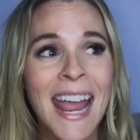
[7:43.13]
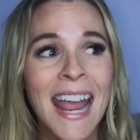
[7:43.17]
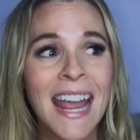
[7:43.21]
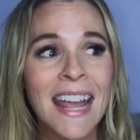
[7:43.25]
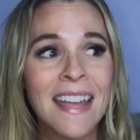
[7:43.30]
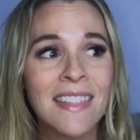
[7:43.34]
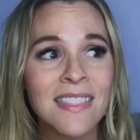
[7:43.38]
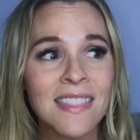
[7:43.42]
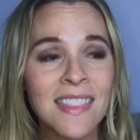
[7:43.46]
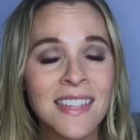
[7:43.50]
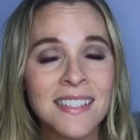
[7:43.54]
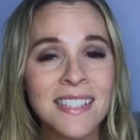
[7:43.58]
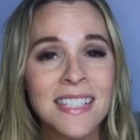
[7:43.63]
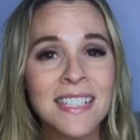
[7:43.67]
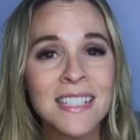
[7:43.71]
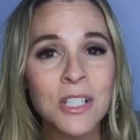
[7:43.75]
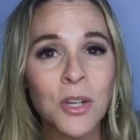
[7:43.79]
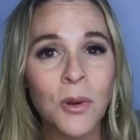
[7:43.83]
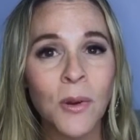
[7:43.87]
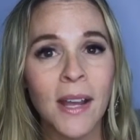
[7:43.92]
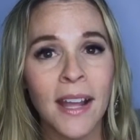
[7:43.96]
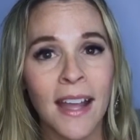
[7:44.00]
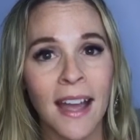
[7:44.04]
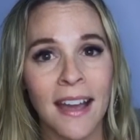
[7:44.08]
And this is
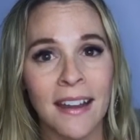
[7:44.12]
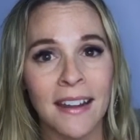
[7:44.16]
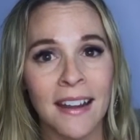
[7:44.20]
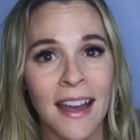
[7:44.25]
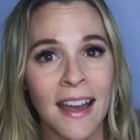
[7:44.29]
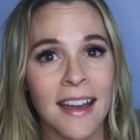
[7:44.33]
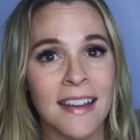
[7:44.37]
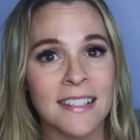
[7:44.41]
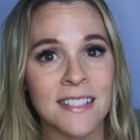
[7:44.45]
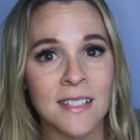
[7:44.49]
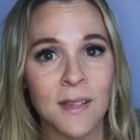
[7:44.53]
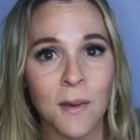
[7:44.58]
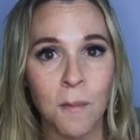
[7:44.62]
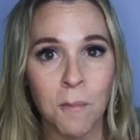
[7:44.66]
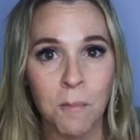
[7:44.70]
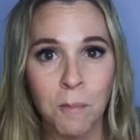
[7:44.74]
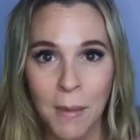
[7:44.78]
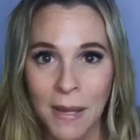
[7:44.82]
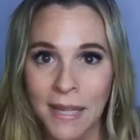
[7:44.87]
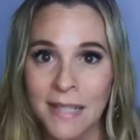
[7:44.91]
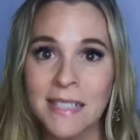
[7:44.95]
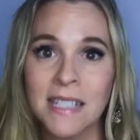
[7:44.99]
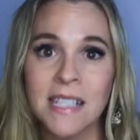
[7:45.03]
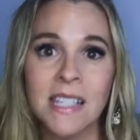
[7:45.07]
going on, guys,
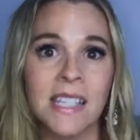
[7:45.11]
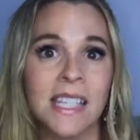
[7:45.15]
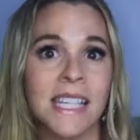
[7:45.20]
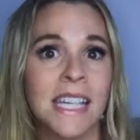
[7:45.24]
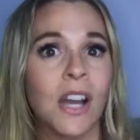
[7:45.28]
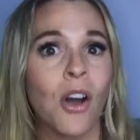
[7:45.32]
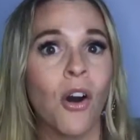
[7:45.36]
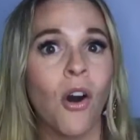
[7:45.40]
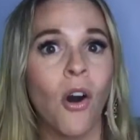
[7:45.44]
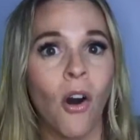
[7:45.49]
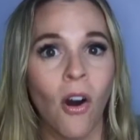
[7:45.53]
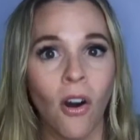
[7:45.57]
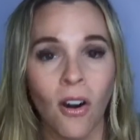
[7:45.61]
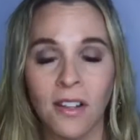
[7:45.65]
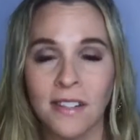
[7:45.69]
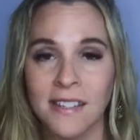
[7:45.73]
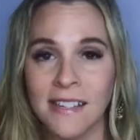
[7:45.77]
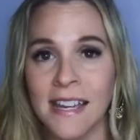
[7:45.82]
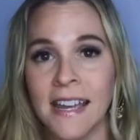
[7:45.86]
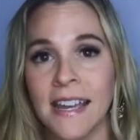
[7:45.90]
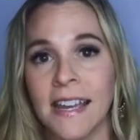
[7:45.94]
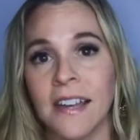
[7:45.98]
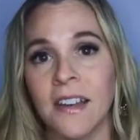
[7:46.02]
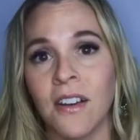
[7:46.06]
basically all
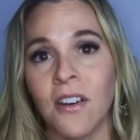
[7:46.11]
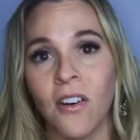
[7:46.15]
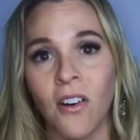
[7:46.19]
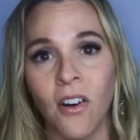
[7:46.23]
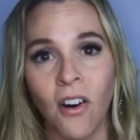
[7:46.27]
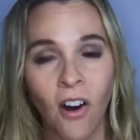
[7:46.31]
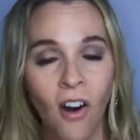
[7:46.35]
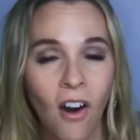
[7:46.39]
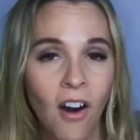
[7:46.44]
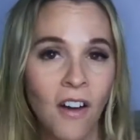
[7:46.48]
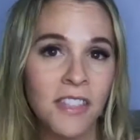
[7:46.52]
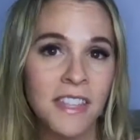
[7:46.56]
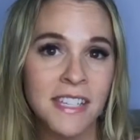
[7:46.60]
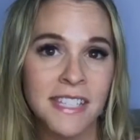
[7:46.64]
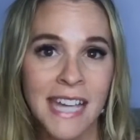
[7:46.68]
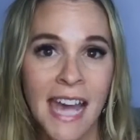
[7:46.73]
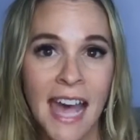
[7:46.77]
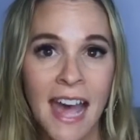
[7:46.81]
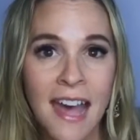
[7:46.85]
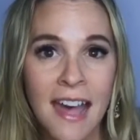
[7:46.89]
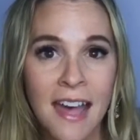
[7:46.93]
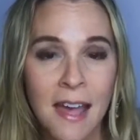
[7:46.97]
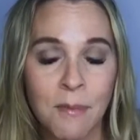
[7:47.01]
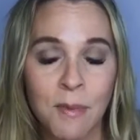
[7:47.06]
day, all the
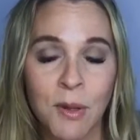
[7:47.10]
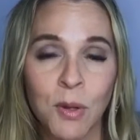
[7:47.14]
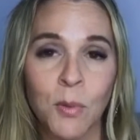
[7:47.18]
time.